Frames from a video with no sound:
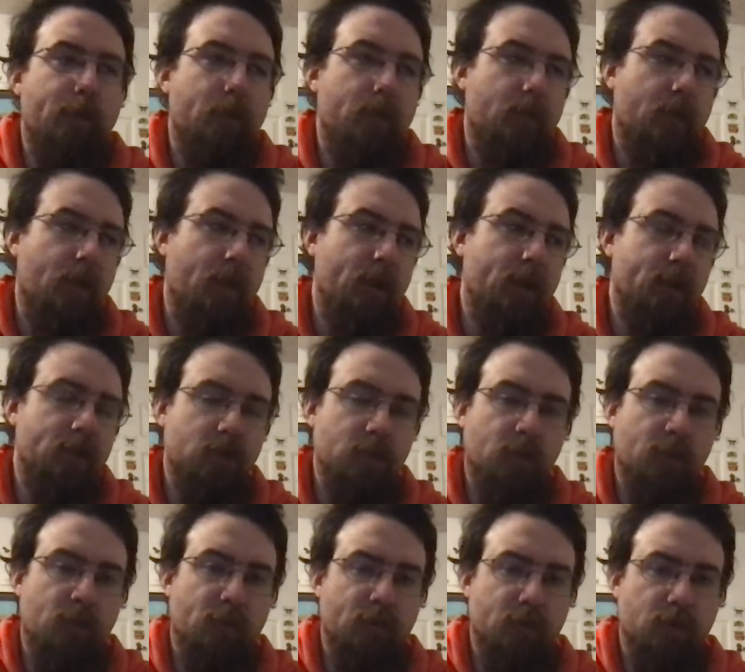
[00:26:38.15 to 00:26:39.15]
and
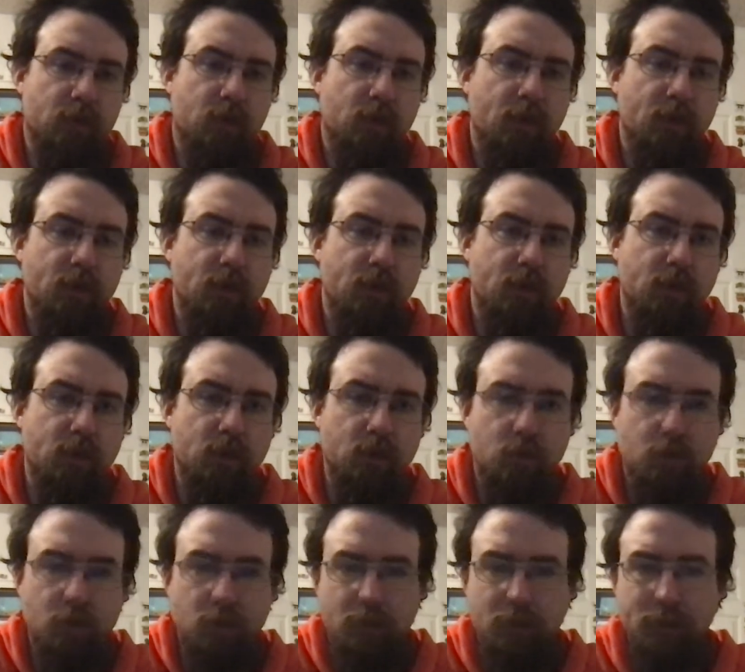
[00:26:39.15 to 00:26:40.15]
several Sony
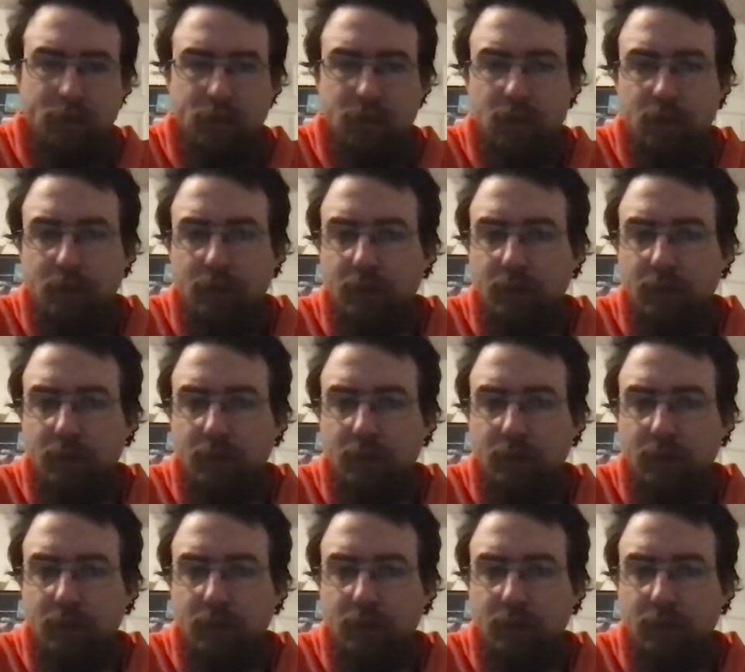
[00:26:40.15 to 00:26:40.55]
systems,